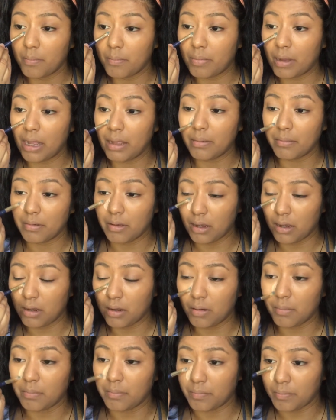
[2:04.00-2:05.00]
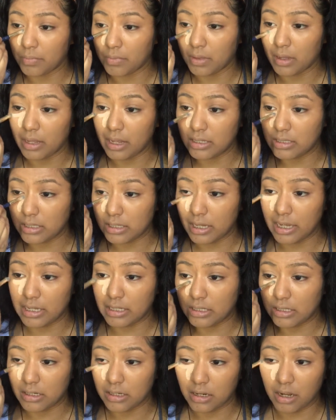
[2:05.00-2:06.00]
by it's
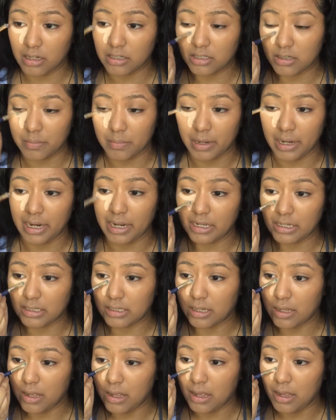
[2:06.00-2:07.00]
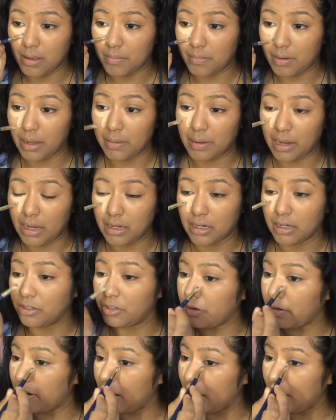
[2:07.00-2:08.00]
It Cosmetics Bye Bye
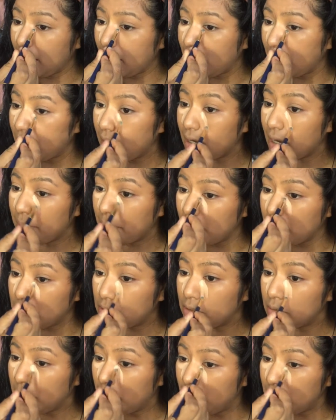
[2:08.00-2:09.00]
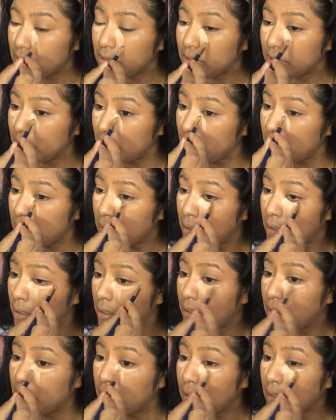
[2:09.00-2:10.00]
Under Eye, and I put too much.
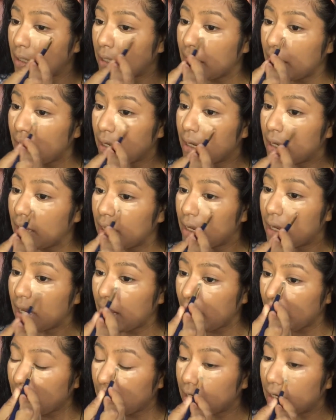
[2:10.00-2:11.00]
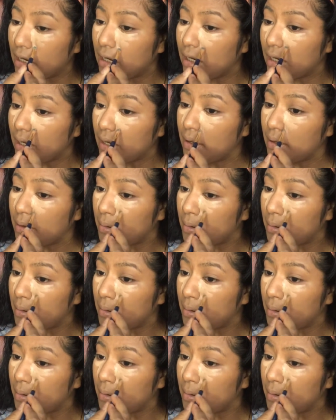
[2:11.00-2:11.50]
Good thing I could.